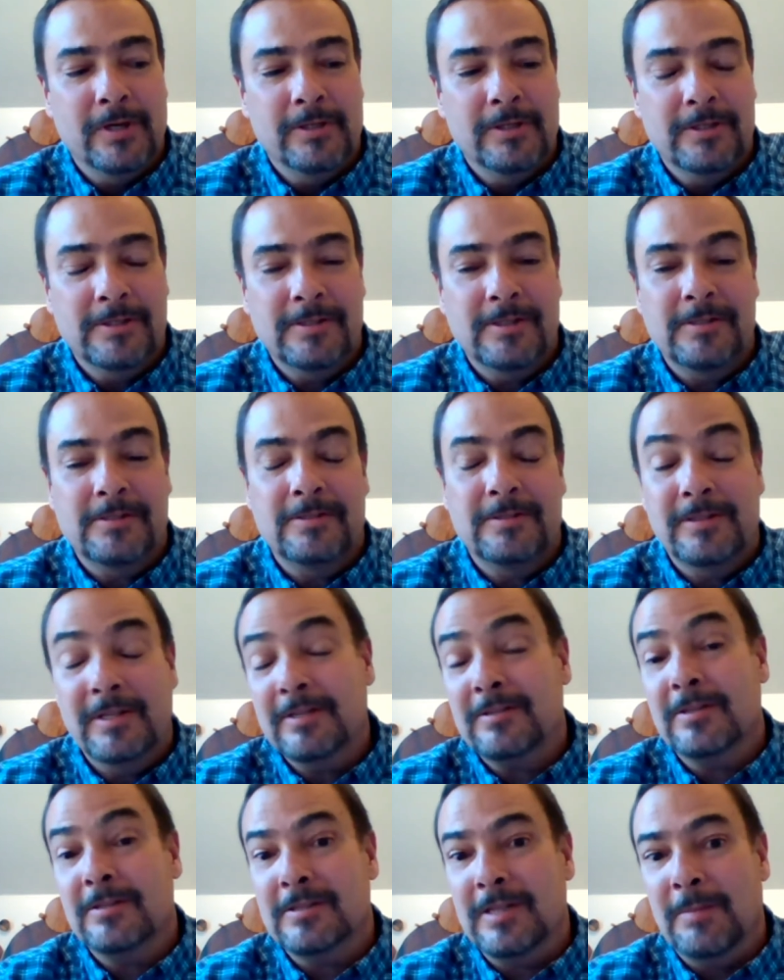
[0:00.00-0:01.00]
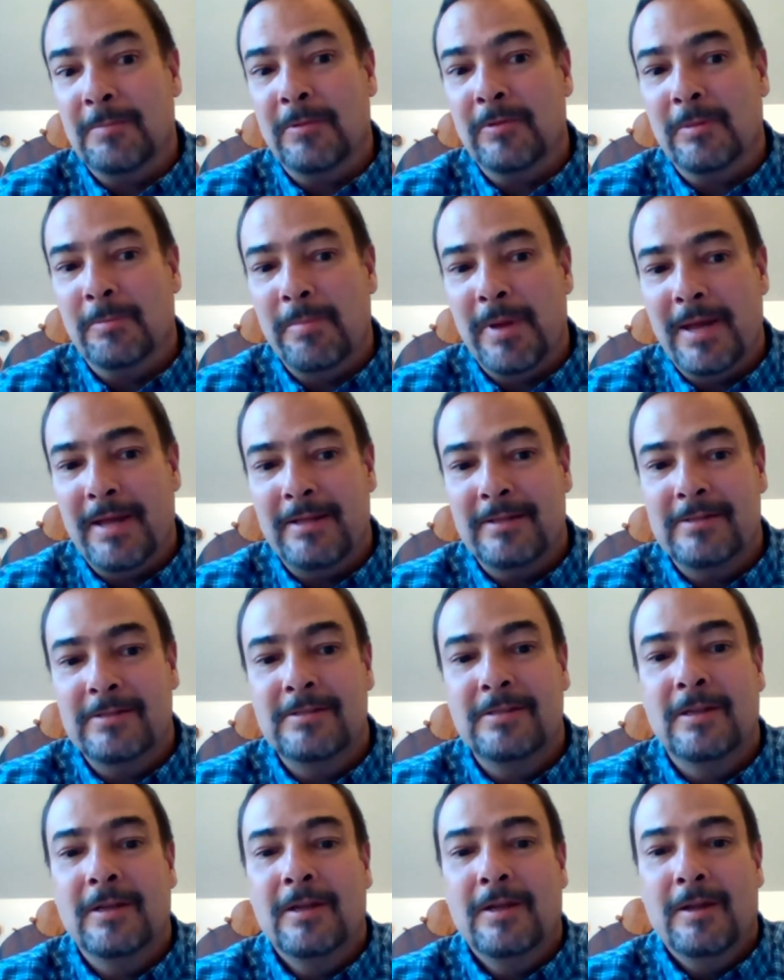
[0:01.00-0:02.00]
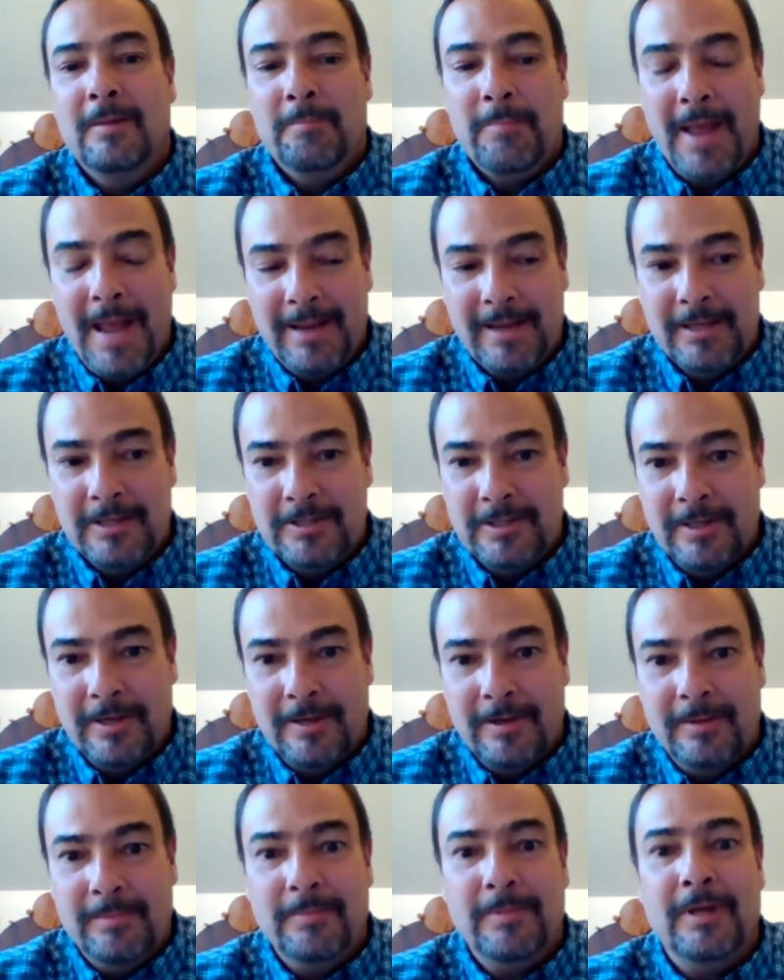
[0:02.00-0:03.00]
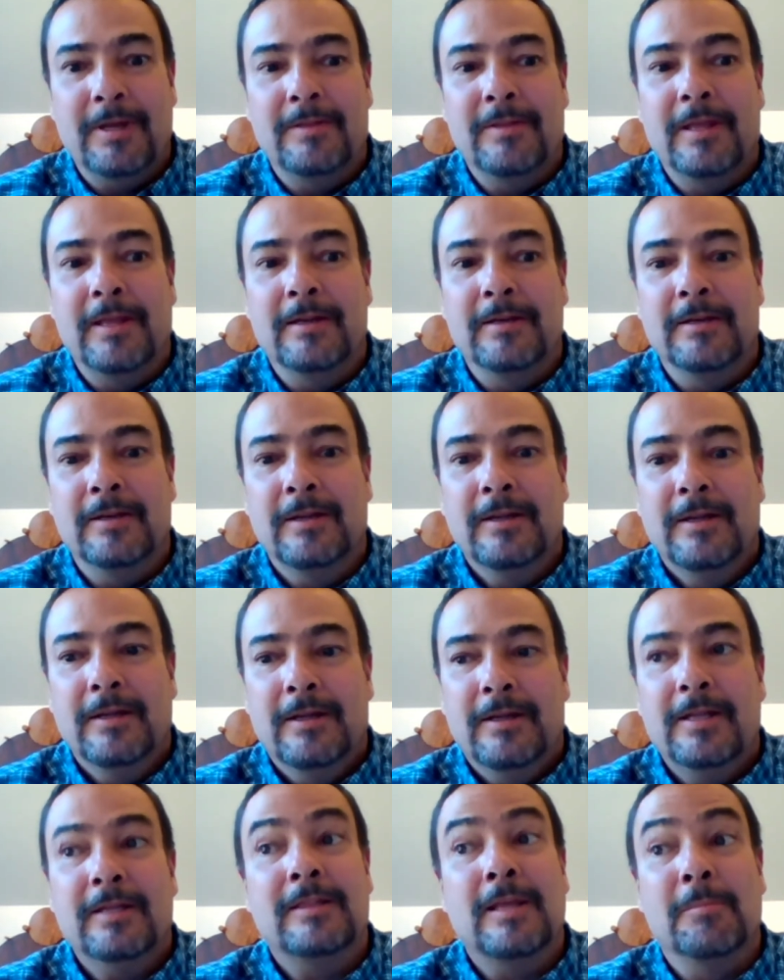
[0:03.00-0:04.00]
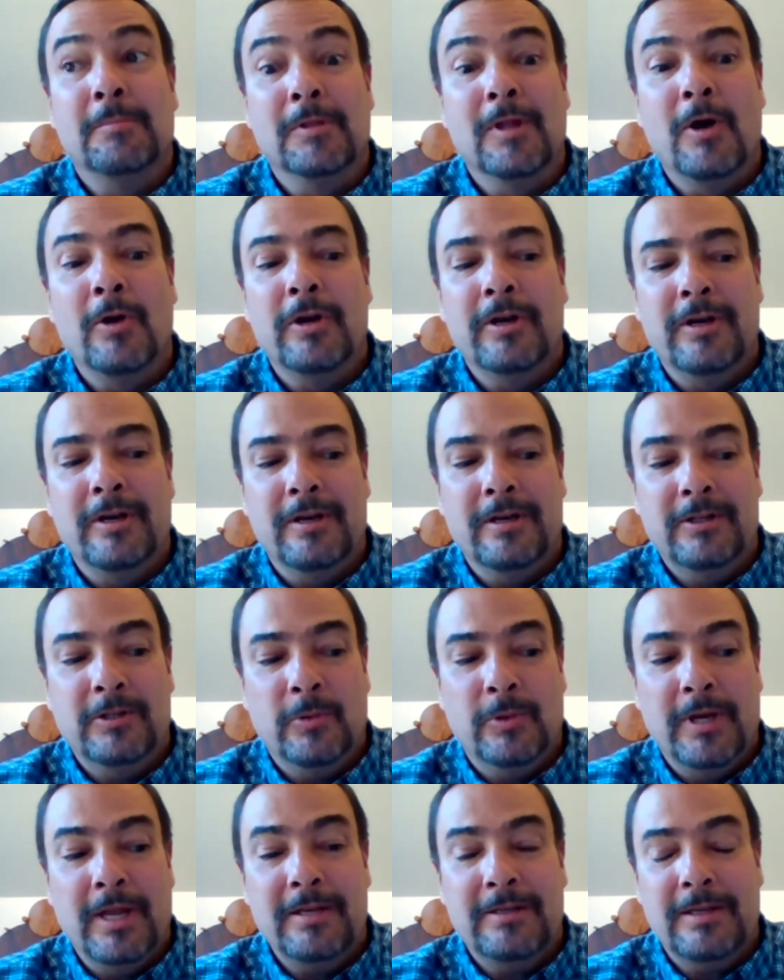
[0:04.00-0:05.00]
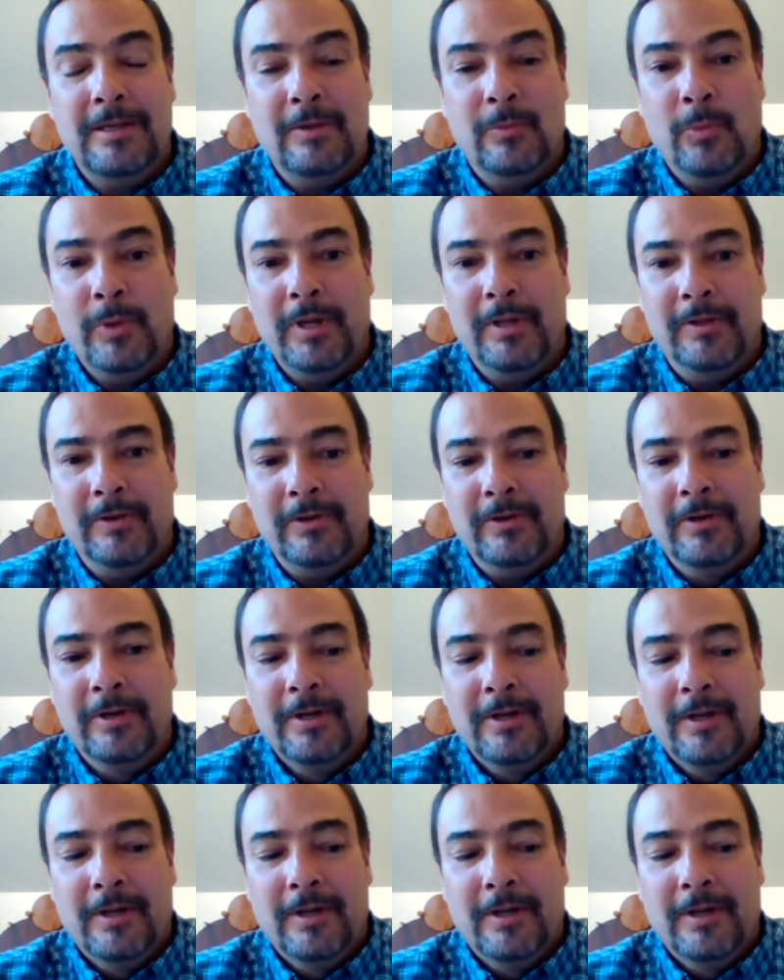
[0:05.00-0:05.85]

disassemble the beds, package them, and then get them loaded into an 18-wheeler.